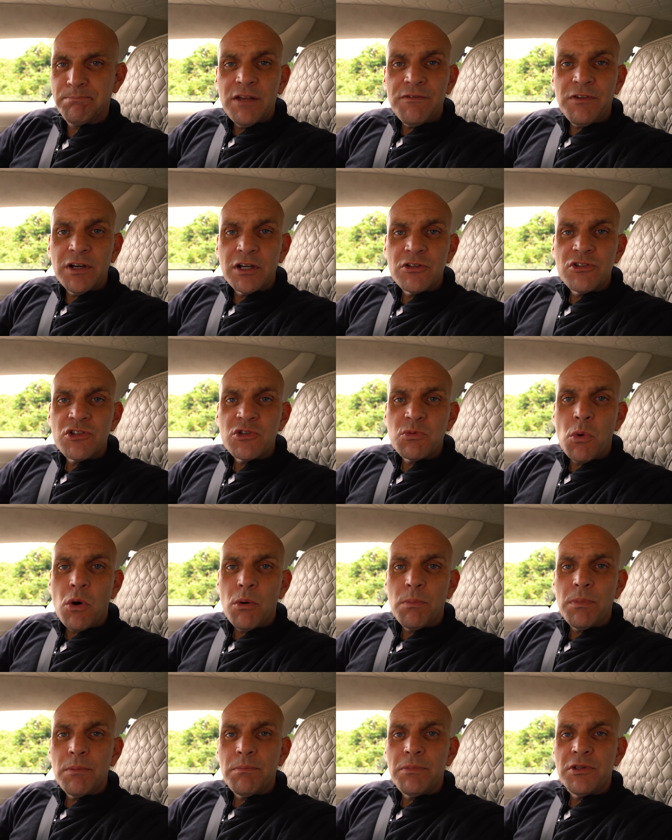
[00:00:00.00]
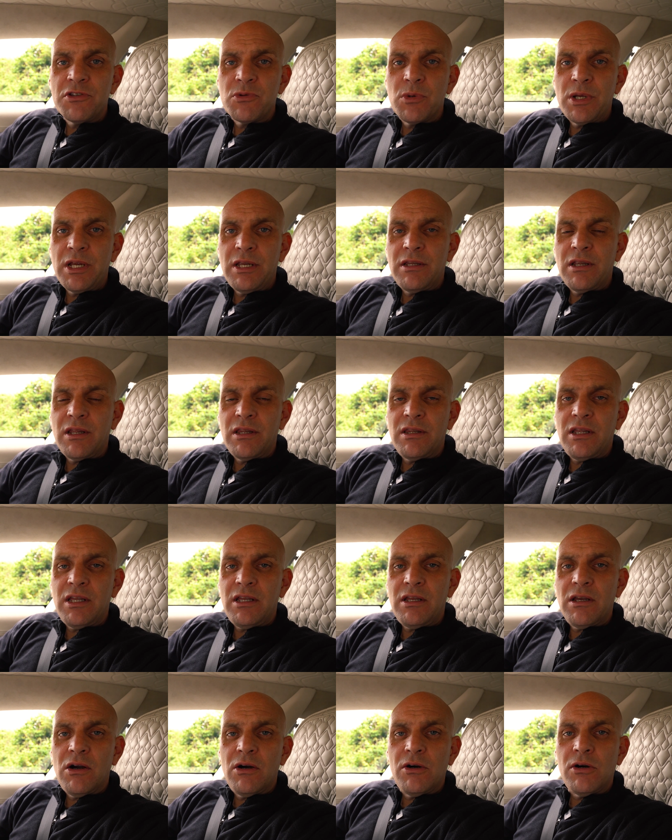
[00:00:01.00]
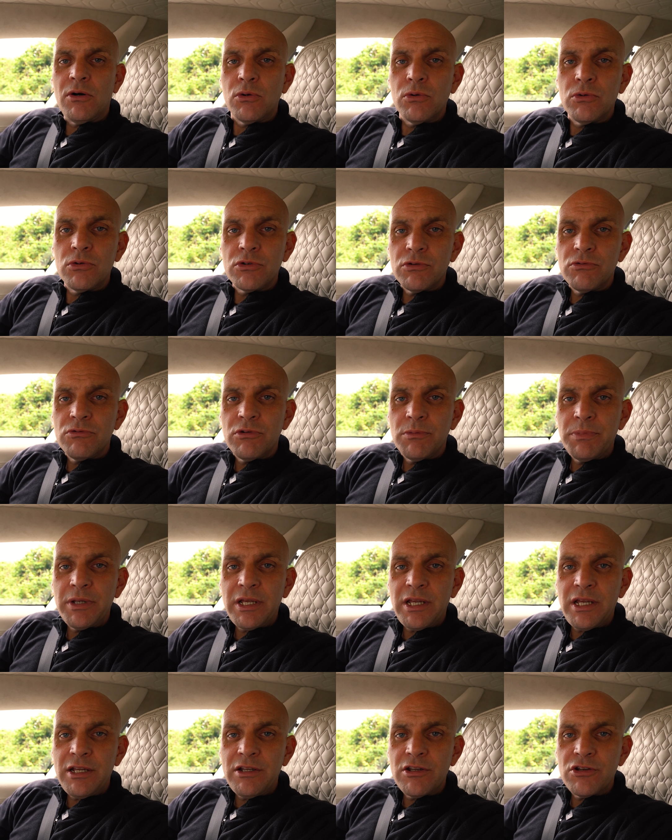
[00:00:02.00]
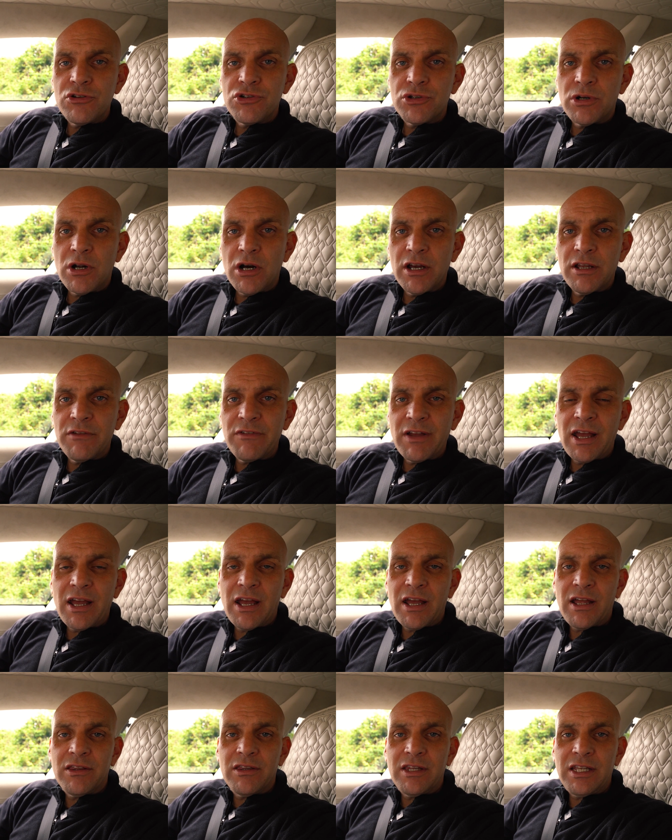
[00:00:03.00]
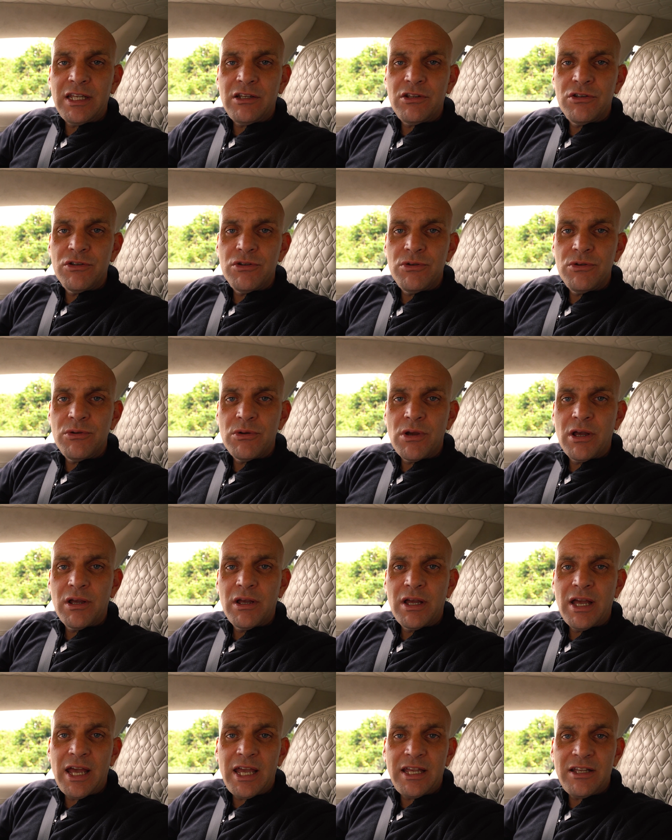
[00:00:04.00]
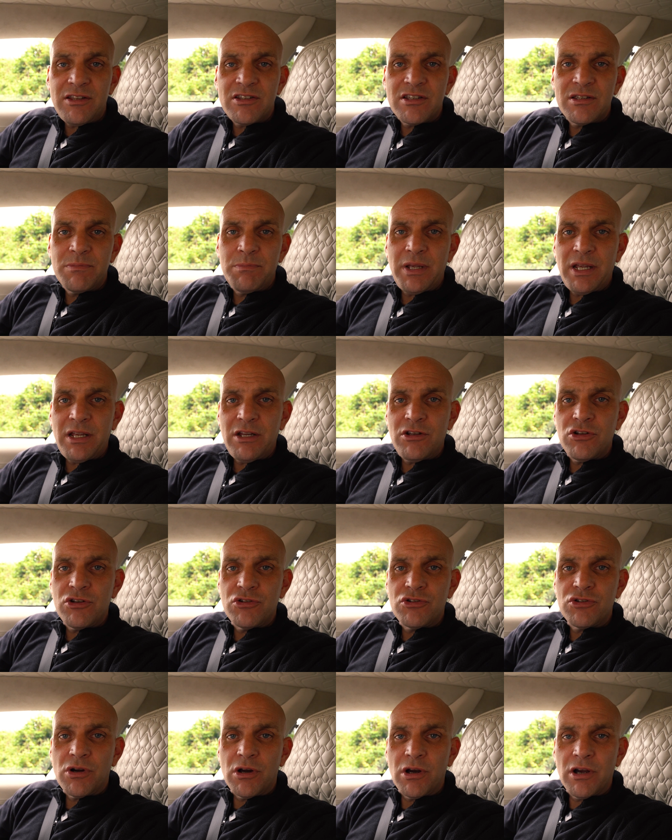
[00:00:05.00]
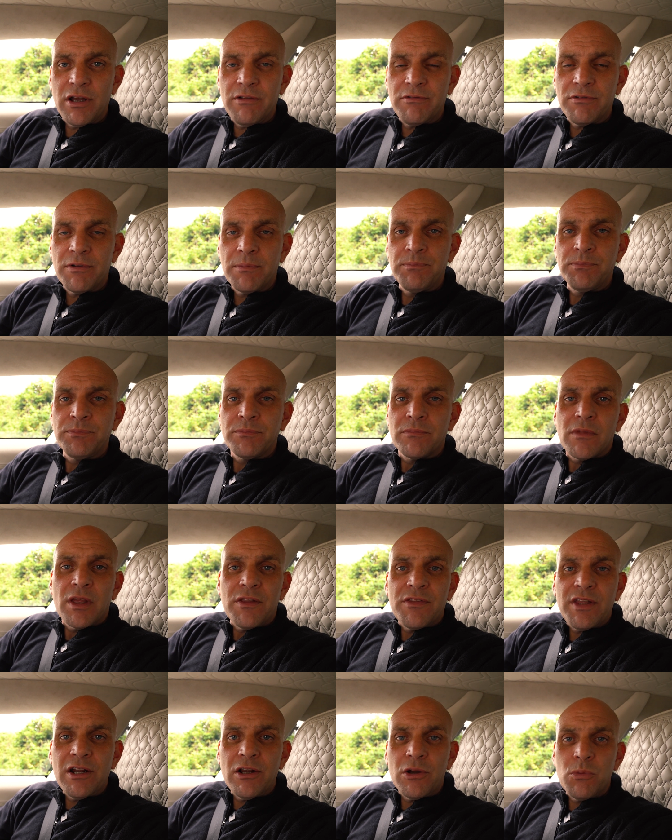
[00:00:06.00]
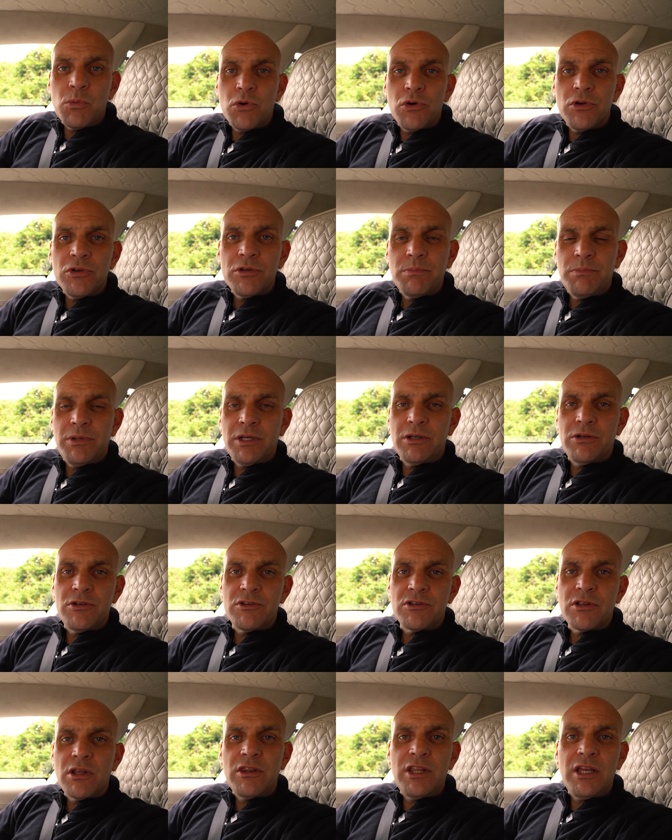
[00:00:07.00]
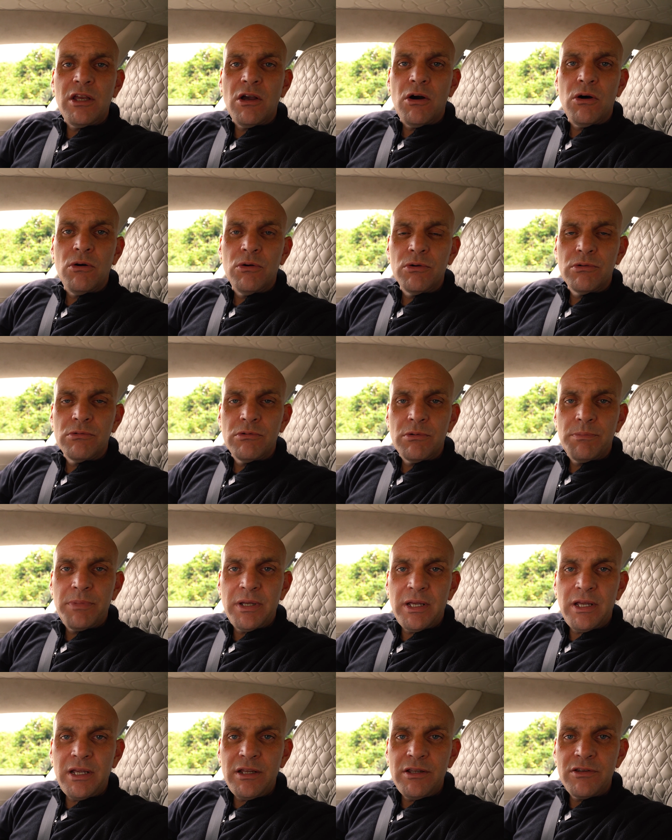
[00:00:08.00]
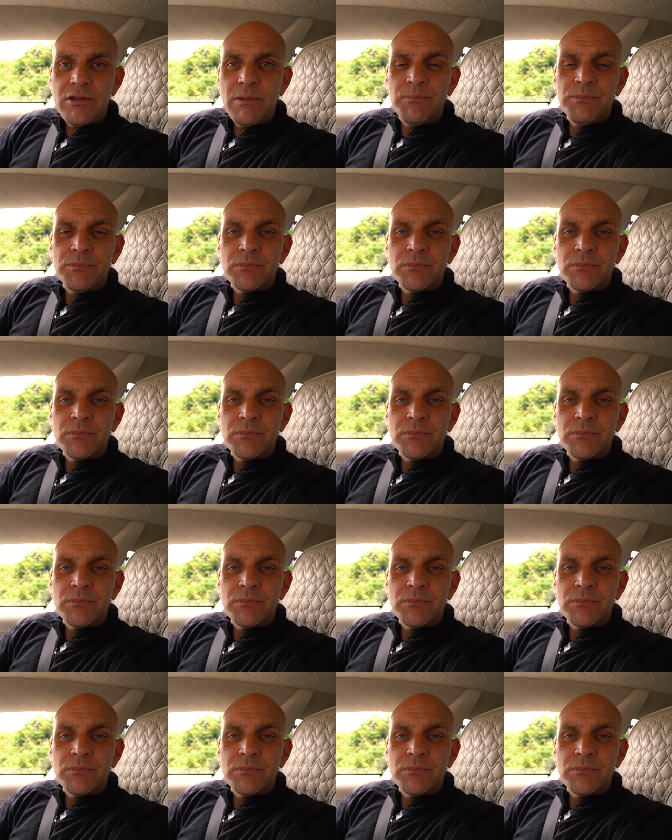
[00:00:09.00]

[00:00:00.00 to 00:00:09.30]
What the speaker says: If I could swap between the old Rapide drive and the new 8-speed drive, then I would, because the older Rapide,